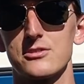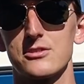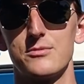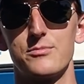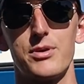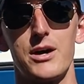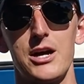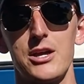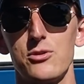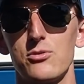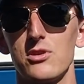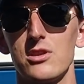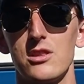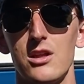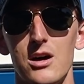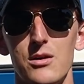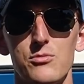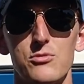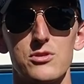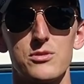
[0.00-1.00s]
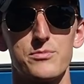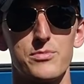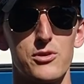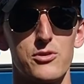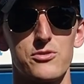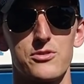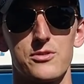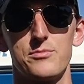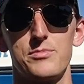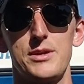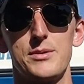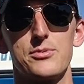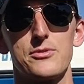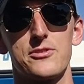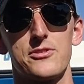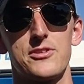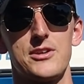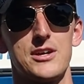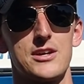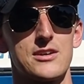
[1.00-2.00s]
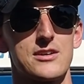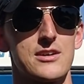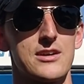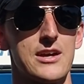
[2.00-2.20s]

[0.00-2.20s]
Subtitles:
can buy you a lot more boat than people think.